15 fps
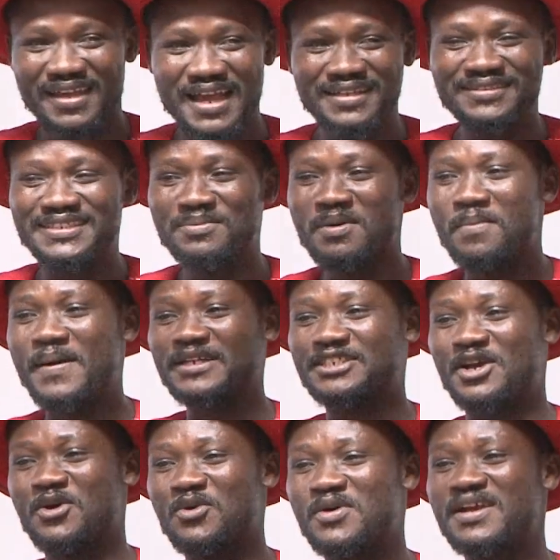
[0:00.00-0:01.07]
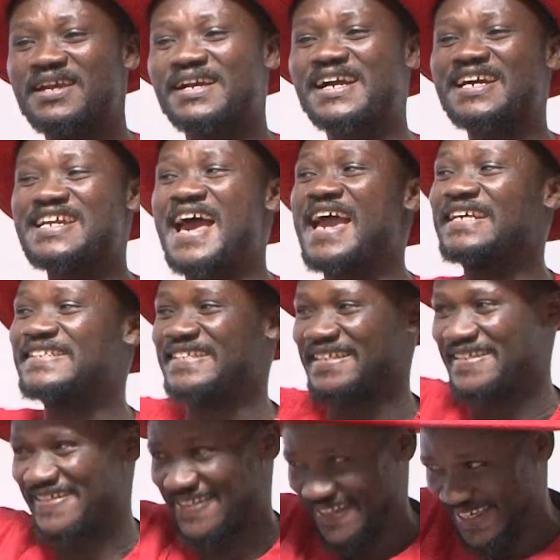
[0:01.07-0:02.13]
And Timber Bajo, Christ
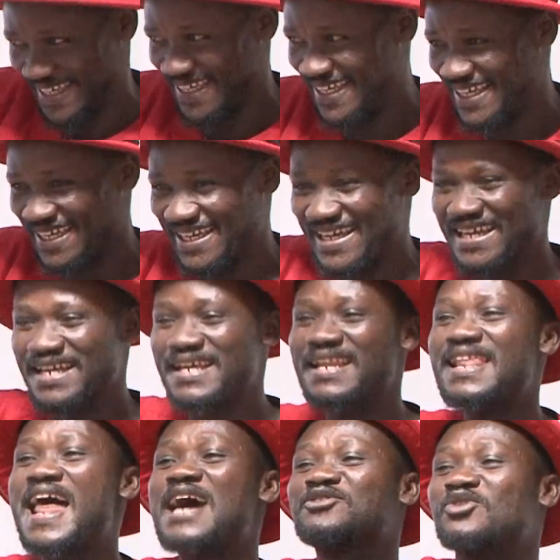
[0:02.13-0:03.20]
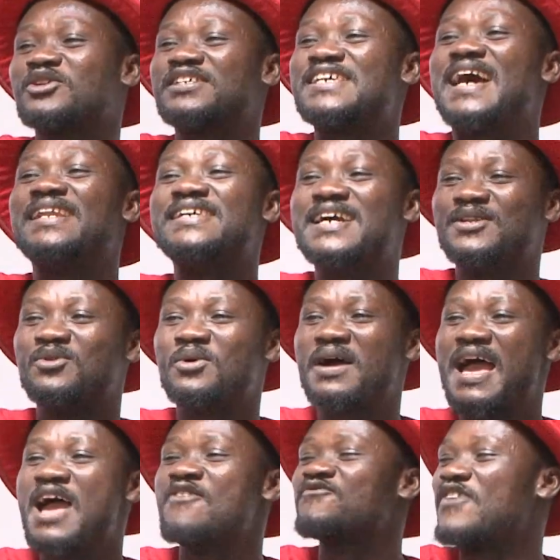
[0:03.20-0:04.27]
say, Lazarus Yalian,
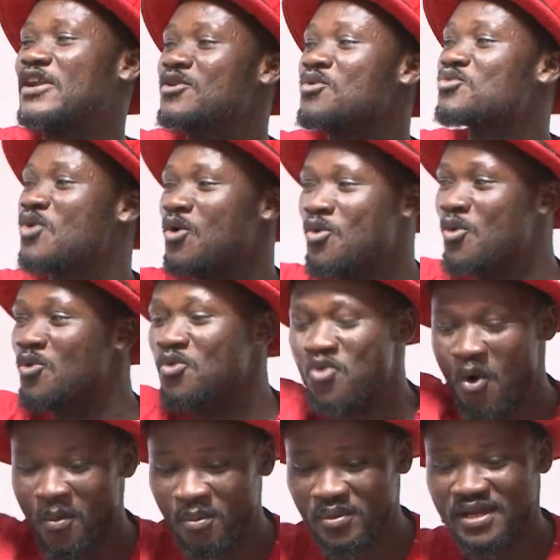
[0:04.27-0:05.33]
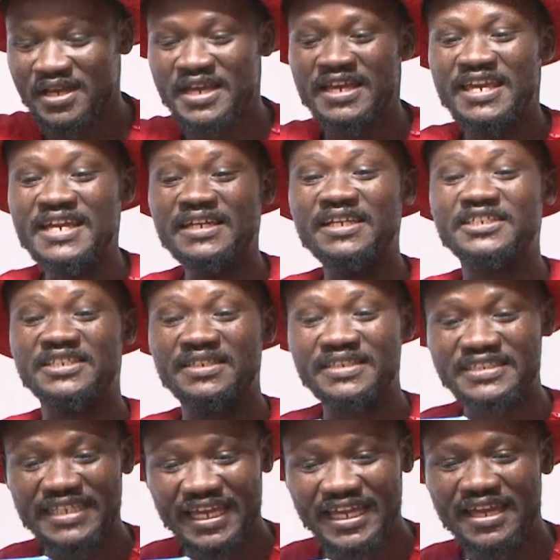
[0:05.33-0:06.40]
and Fanunko womb. English, he
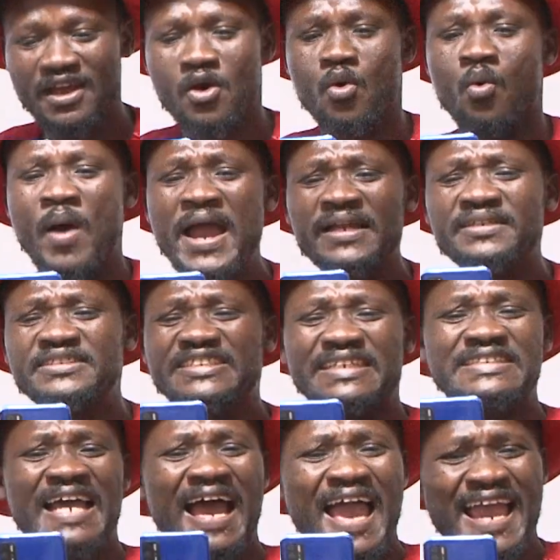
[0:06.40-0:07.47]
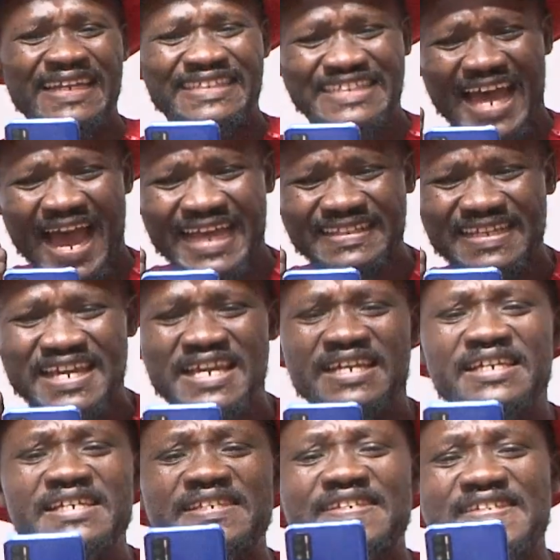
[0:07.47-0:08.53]
said, when Jesus heard that,
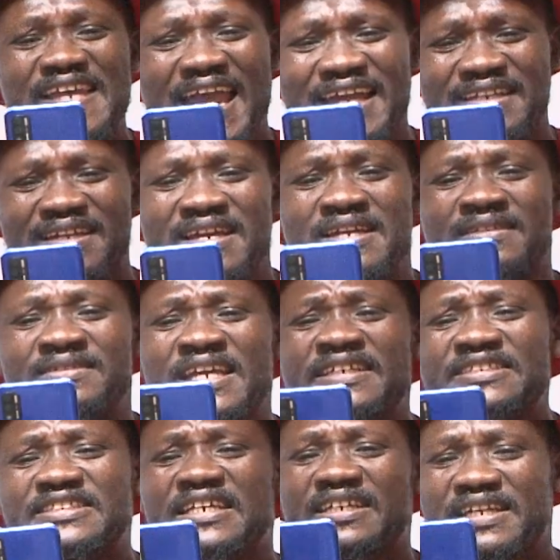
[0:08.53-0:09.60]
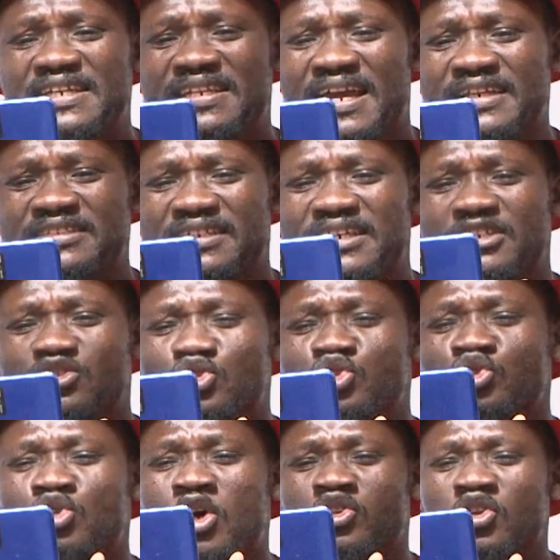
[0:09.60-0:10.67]
he said, this sickness is
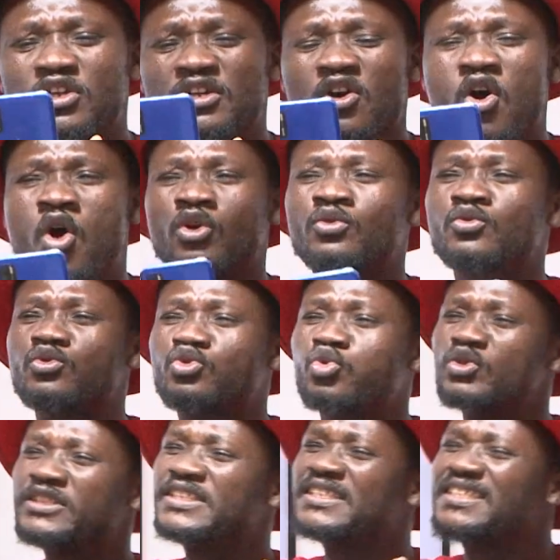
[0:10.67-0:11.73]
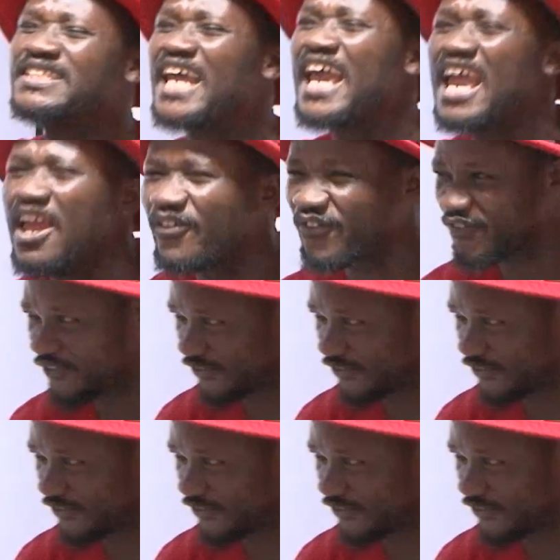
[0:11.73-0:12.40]
not unto death.